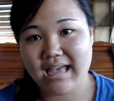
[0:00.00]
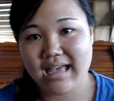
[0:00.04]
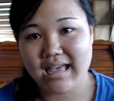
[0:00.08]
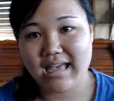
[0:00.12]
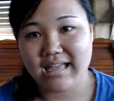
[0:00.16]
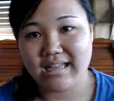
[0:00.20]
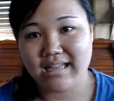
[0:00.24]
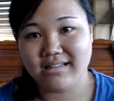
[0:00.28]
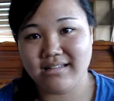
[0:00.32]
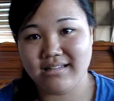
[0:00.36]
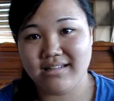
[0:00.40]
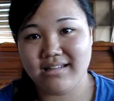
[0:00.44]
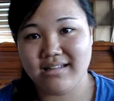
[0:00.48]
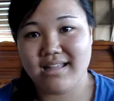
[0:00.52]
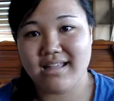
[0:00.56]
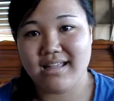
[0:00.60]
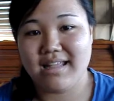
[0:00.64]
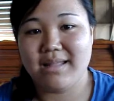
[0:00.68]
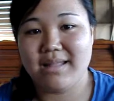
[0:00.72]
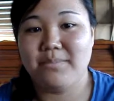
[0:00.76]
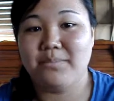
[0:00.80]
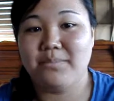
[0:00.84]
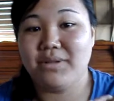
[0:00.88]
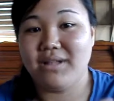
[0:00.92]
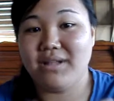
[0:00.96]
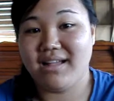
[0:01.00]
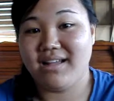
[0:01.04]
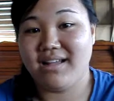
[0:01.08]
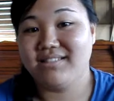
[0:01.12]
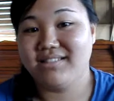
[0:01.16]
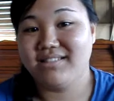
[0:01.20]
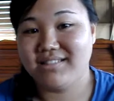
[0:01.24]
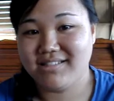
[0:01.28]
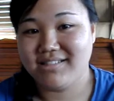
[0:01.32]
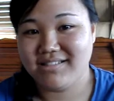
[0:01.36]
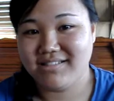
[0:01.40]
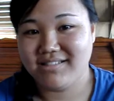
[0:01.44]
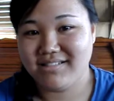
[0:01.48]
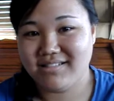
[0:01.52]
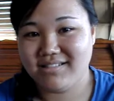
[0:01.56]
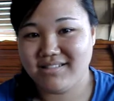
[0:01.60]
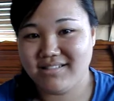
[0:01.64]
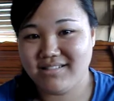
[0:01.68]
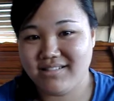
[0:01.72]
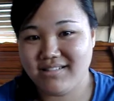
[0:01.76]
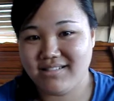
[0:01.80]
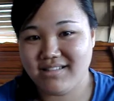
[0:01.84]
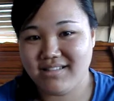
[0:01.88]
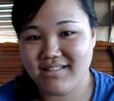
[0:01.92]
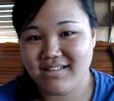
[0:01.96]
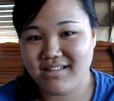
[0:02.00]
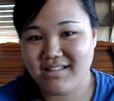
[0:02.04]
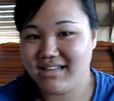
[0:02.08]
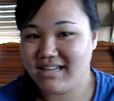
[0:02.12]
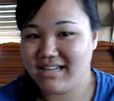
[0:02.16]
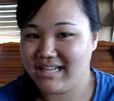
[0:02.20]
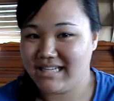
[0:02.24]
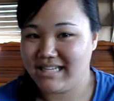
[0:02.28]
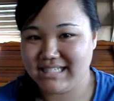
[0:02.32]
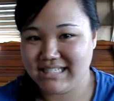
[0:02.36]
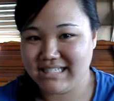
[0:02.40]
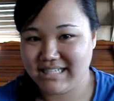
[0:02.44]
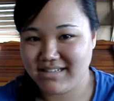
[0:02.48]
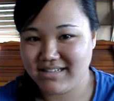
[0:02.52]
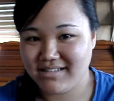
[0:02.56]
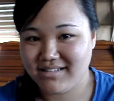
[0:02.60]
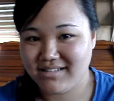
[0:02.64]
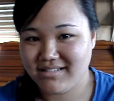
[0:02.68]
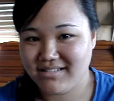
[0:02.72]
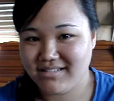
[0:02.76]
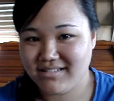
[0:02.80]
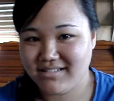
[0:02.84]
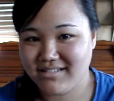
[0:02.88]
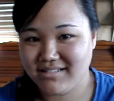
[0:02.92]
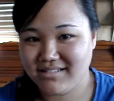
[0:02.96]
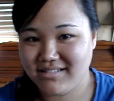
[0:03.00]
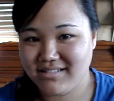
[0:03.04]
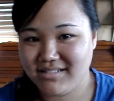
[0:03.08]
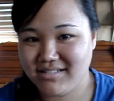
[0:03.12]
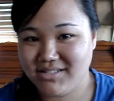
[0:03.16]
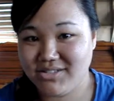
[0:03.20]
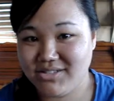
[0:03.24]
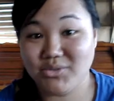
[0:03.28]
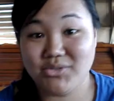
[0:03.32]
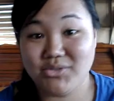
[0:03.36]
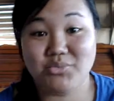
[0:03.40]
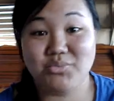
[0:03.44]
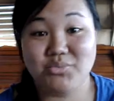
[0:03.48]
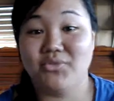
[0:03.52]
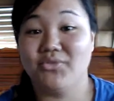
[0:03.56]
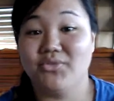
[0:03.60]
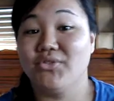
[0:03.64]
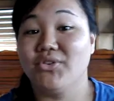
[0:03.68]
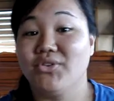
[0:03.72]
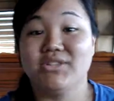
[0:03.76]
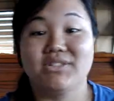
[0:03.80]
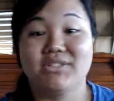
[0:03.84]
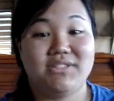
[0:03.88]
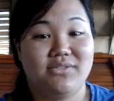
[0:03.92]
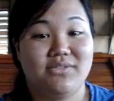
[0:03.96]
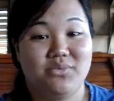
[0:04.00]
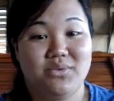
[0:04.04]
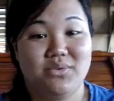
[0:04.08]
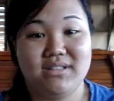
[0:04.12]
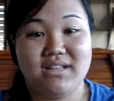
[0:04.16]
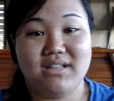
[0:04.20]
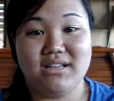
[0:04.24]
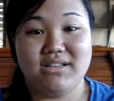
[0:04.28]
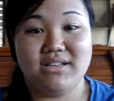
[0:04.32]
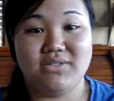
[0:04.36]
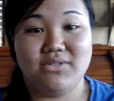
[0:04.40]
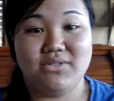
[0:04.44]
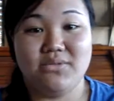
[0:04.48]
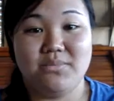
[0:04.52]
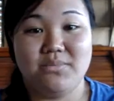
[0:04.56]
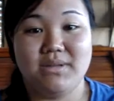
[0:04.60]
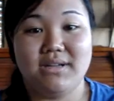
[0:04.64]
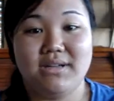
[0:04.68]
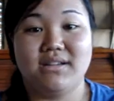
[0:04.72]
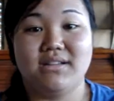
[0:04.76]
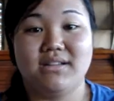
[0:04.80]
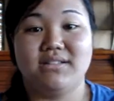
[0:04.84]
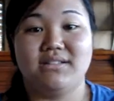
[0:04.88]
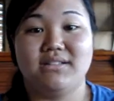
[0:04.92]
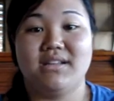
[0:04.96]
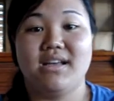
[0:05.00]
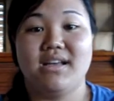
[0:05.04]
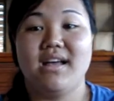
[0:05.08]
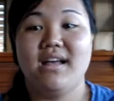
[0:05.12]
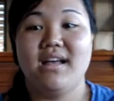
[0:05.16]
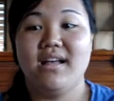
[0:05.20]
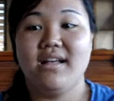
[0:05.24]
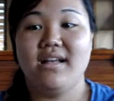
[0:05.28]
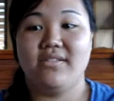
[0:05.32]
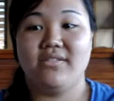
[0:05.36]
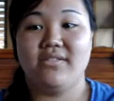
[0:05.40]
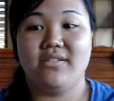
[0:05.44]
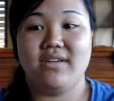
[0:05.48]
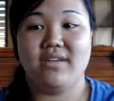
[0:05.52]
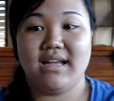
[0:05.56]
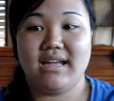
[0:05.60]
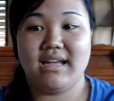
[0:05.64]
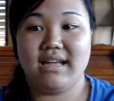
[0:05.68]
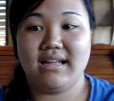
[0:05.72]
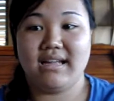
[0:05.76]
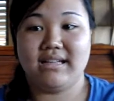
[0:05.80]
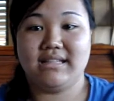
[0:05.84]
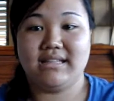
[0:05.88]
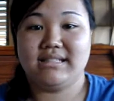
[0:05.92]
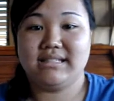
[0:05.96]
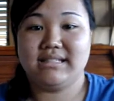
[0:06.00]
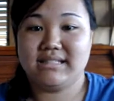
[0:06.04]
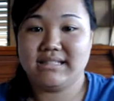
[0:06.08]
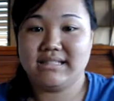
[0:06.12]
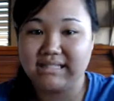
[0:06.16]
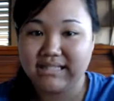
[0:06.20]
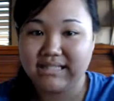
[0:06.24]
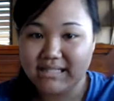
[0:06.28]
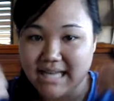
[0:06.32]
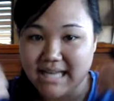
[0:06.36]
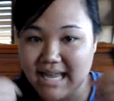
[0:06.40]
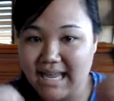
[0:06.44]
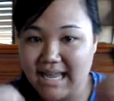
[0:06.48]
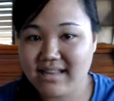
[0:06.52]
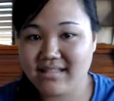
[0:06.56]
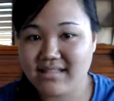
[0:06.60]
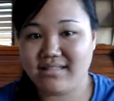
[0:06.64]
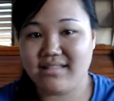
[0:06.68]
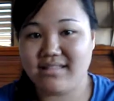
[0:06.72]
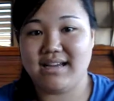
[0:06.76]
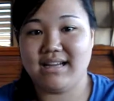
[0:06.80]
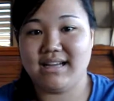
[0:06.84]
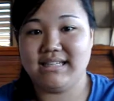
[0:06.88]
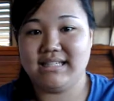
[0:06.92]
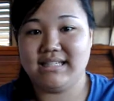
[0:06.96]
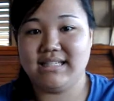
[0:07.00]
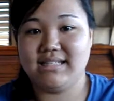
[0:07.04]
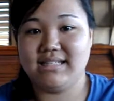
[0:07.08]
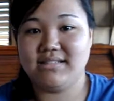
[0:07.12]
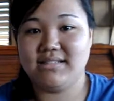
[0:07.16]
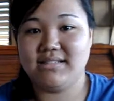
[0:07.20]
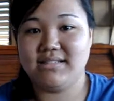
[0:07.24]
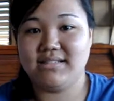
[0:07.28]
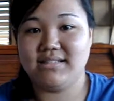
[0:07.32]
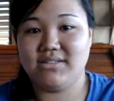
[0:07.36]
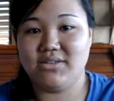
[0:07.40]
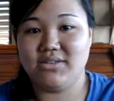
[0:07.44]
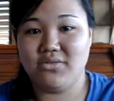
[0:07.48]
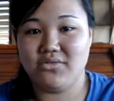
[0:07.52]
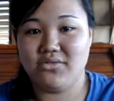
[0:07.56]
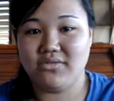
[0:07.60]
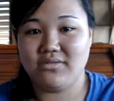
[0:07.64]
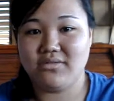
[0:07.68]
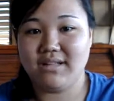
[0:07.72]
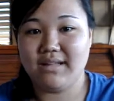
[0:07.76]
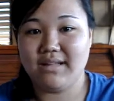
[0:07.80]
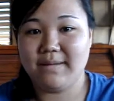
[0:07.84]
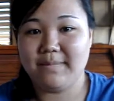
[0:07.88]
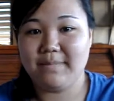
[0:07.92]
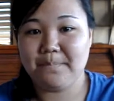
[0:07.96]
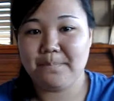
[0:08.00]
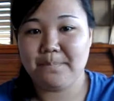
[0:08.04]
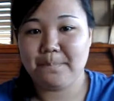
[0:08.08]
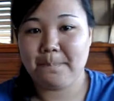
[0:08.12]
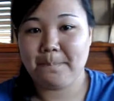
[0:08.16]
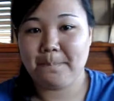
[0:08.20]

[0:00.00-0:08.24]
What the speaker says: and implant an idea. So it's reverse of what they do, because they take the ideas usually,